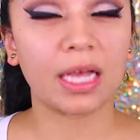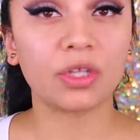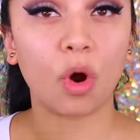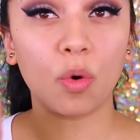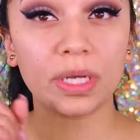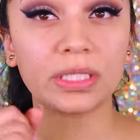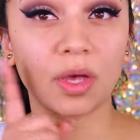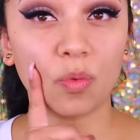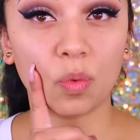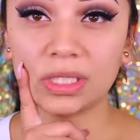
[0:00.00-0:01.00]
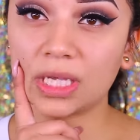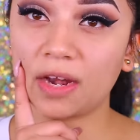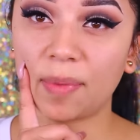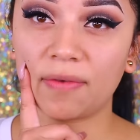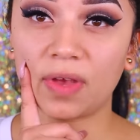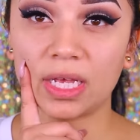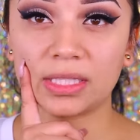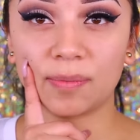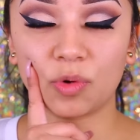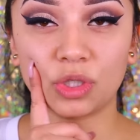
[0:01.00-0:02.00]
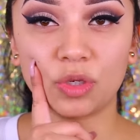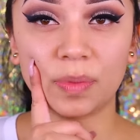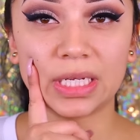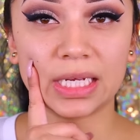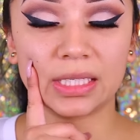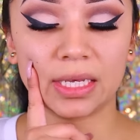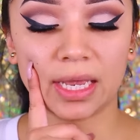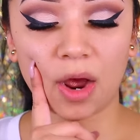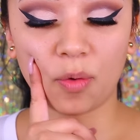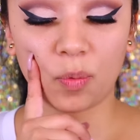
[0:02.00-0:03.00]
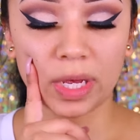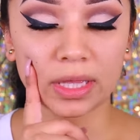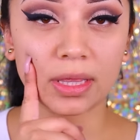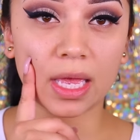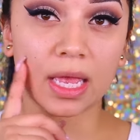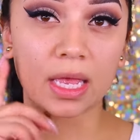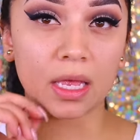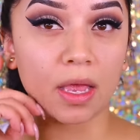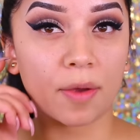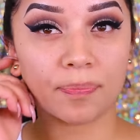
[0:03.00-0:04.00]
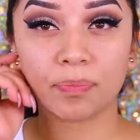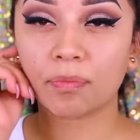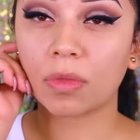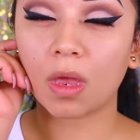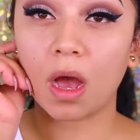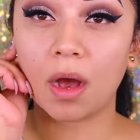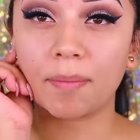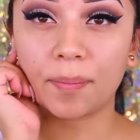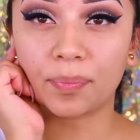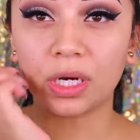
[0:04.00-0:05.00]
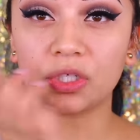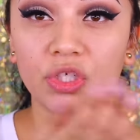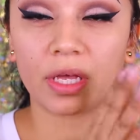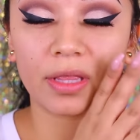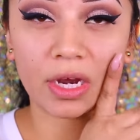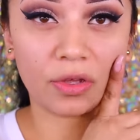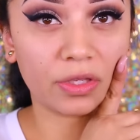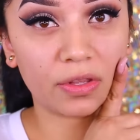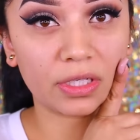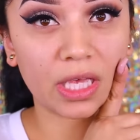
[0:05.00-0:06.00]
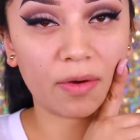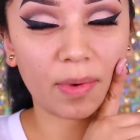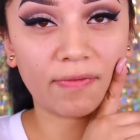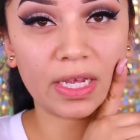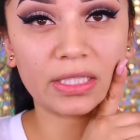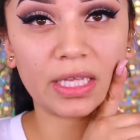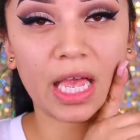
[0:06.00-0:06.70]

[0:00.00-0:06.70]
As always, on one side of my face, I'm going to be testing it out with a brush, and then on the other side of my face,